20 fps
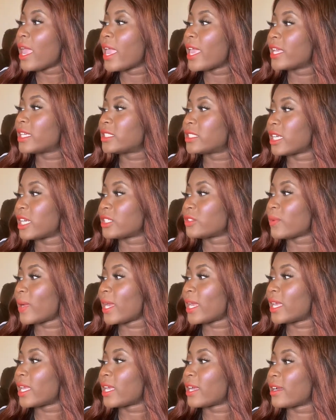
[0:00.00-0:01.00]
It says
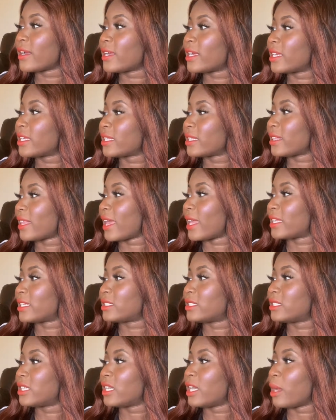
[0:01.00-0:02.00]
right here it, that
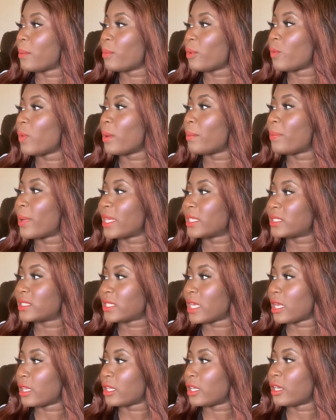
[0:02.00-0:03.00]
it's the number one
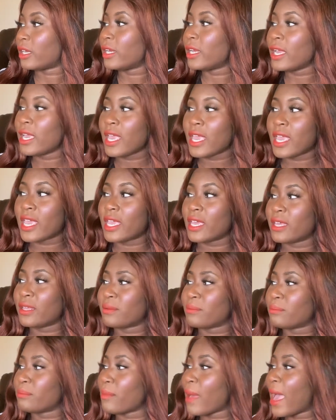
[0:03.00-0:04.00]
bestseller
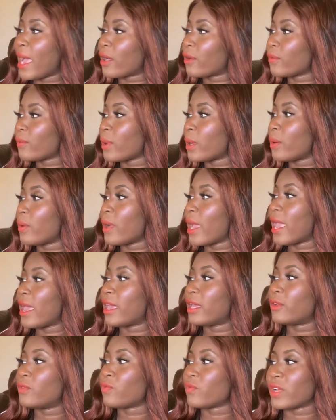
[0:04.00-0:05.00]
in macro
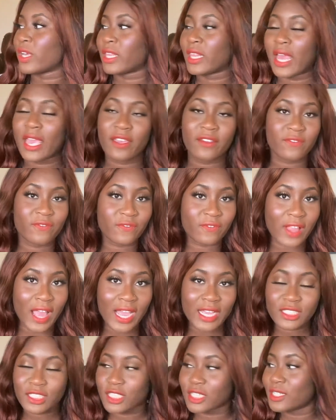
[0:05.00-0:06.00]
and ring light
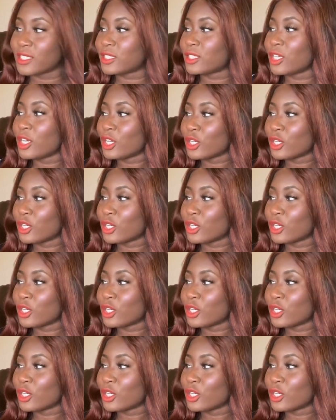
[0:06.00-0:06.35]
flashes.